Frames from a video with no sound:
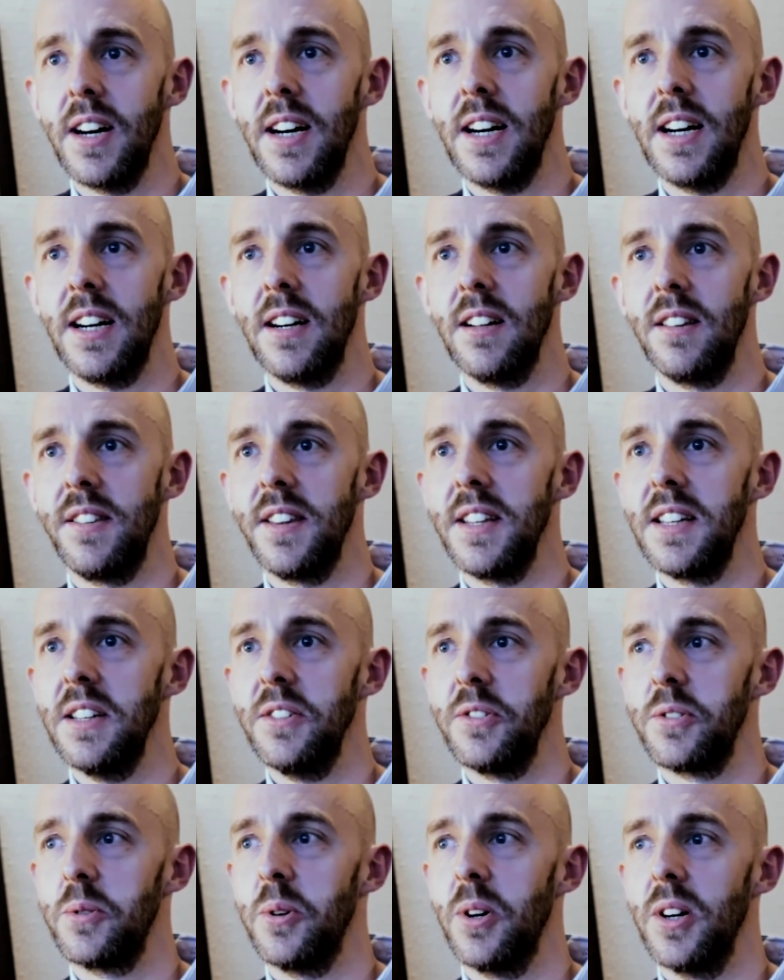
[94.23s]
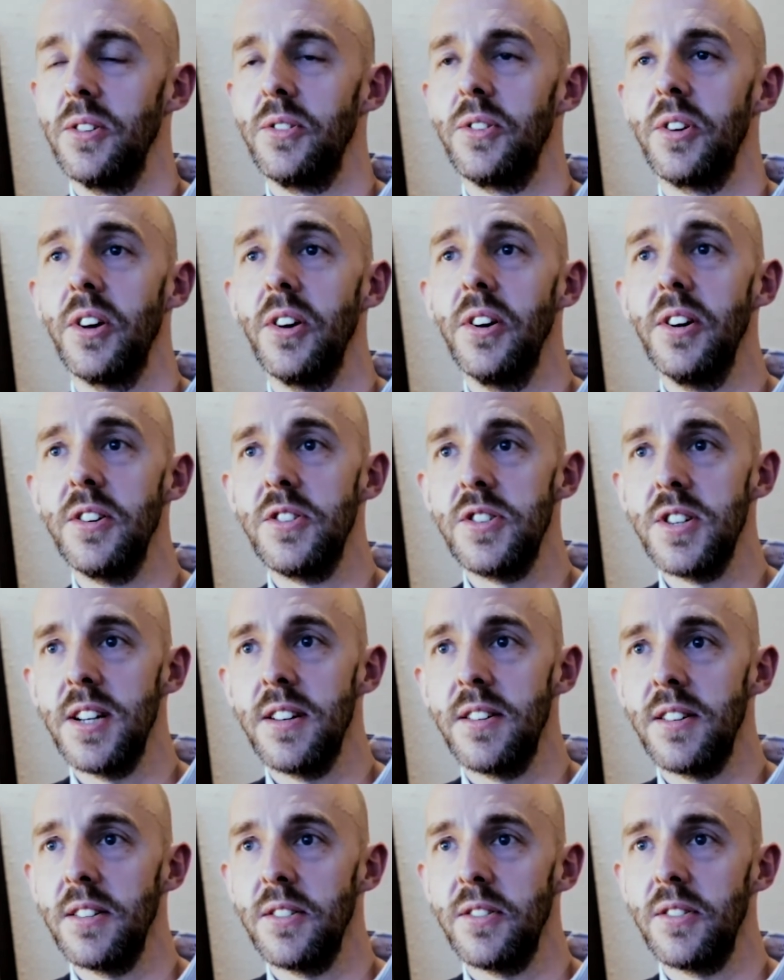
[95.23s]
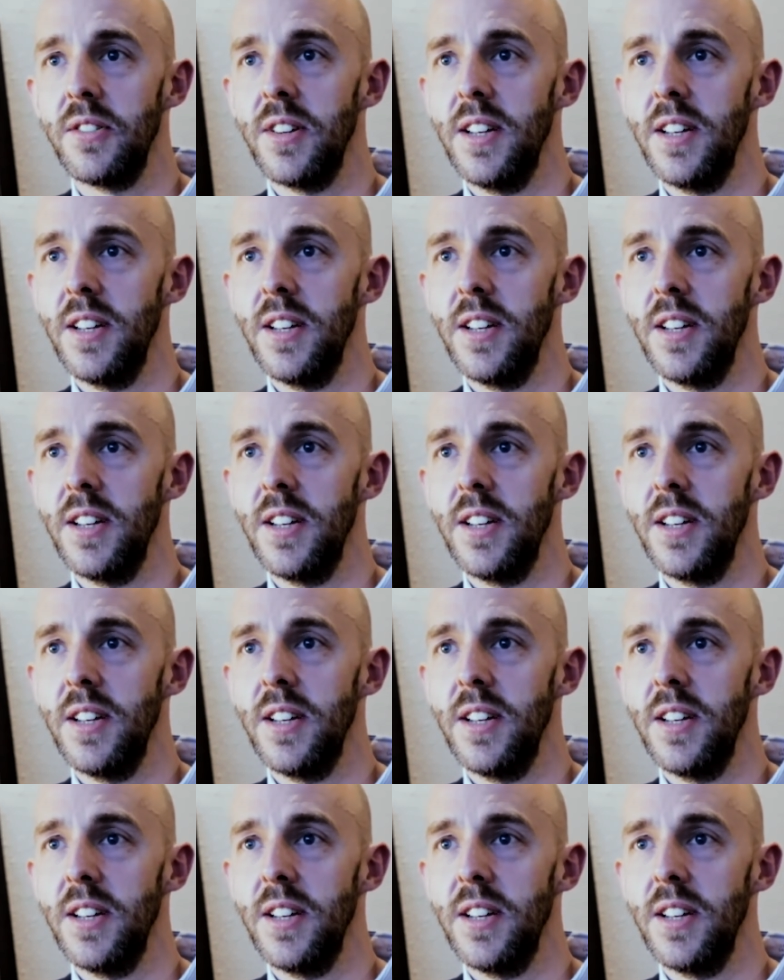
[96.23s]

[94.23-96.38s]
I think it's quite turgid.